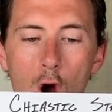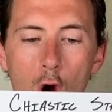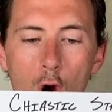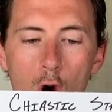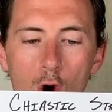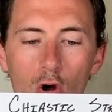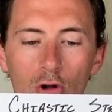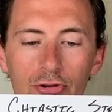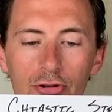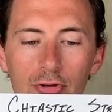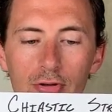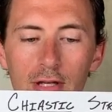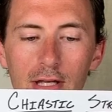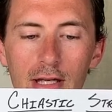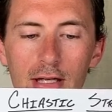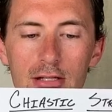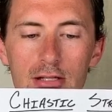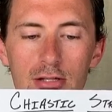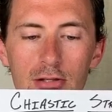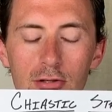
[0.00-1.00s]
all to
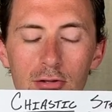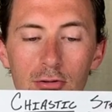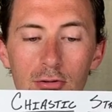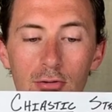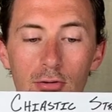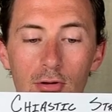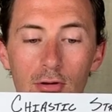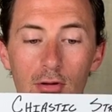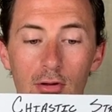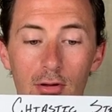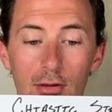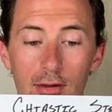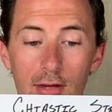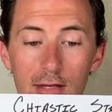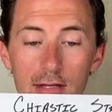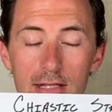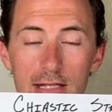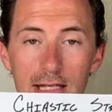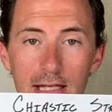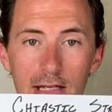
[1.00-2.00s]
get to the
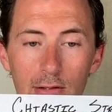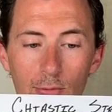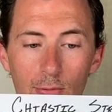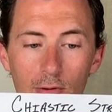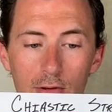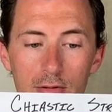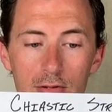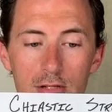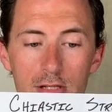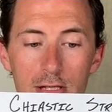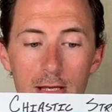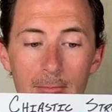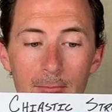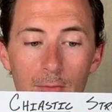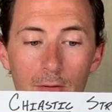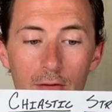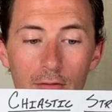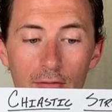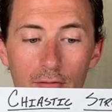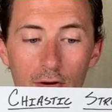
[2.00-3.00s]
D ones,
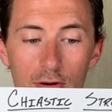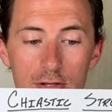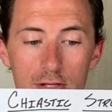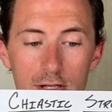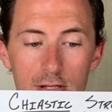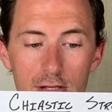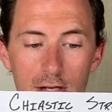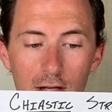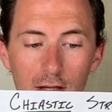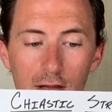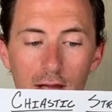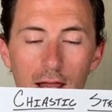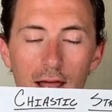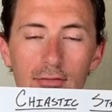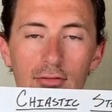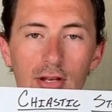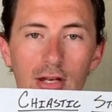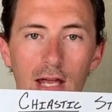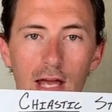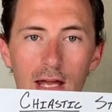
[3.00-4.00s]
verses
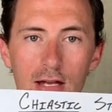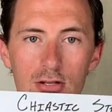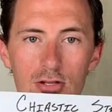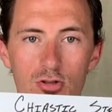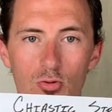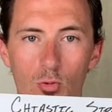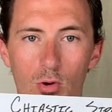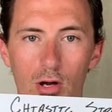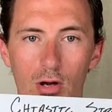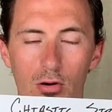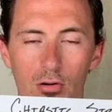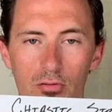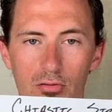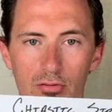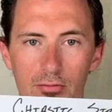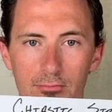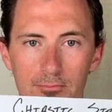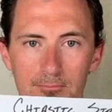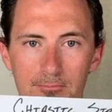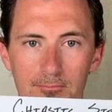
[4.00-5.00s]
11 and 12.
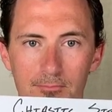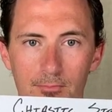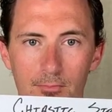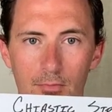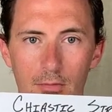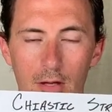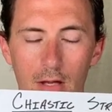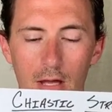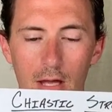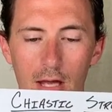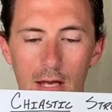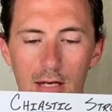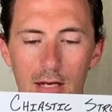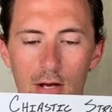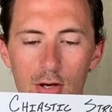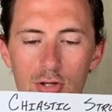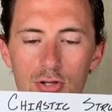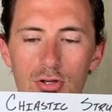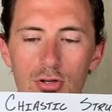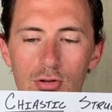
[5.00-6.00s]

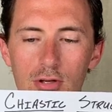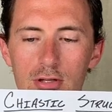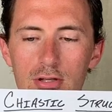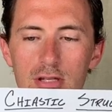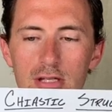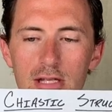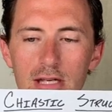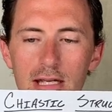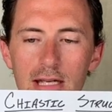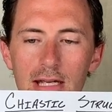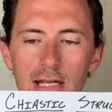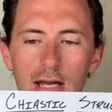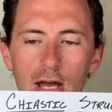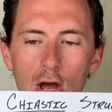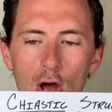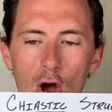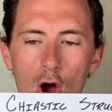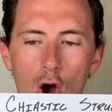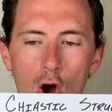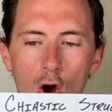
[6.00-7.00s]
Now, as you can see,
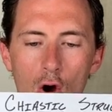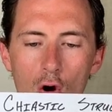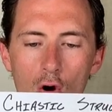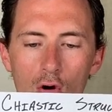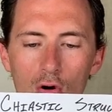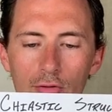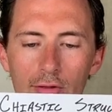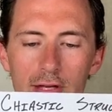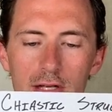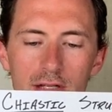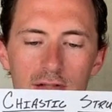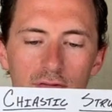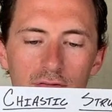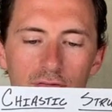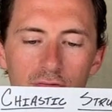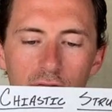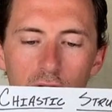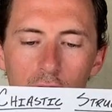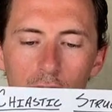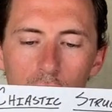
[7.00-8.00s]
all these
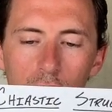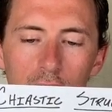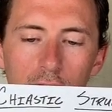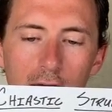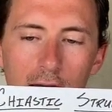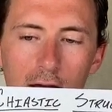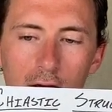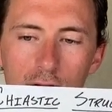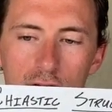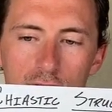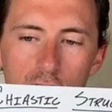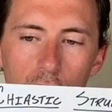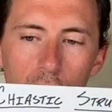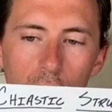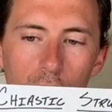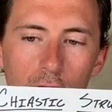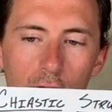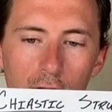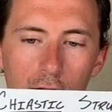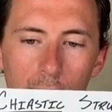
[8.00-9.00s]
funnel down,
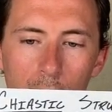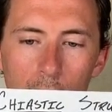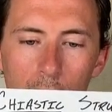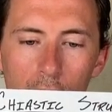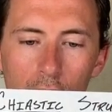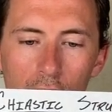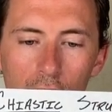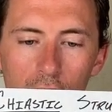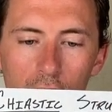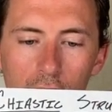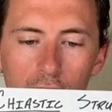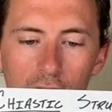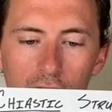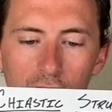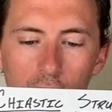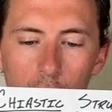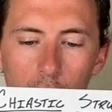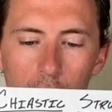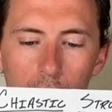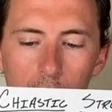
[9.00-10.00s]
so moving
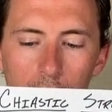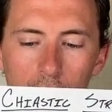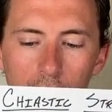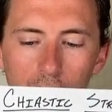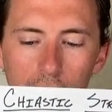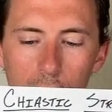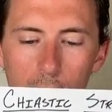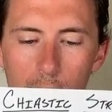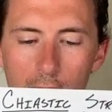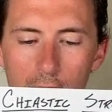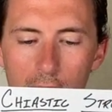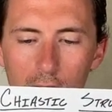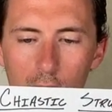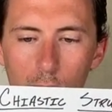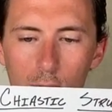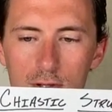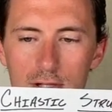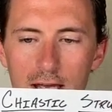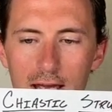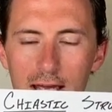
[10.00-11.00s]
forward, moving
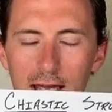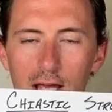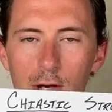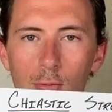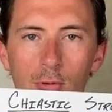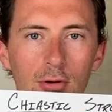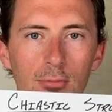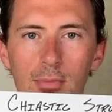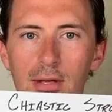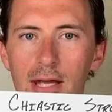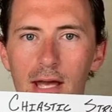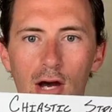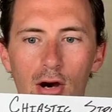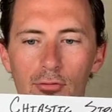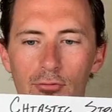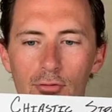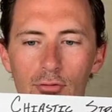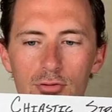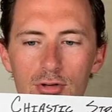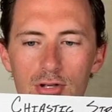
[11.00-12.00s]
backwards, it wouldn't be
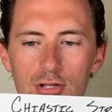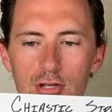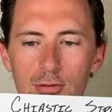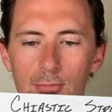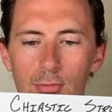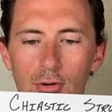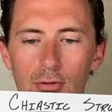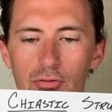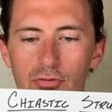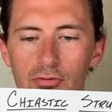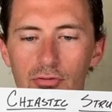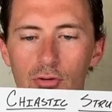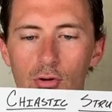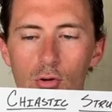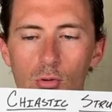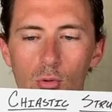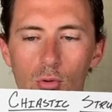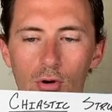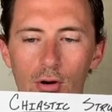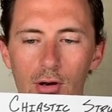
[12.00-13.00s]
helpful just to move
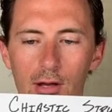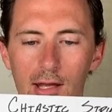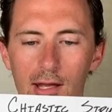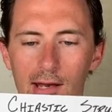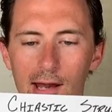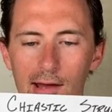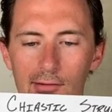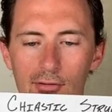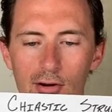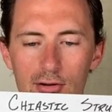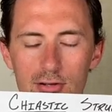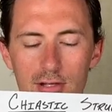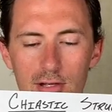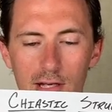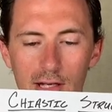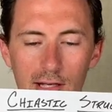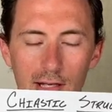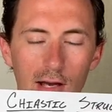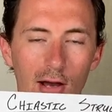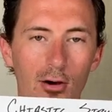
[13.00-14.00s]
forward in verse
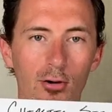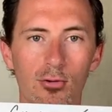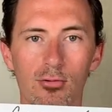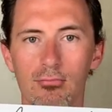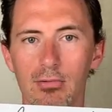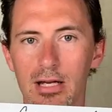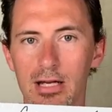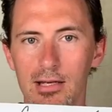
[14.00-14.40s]
and go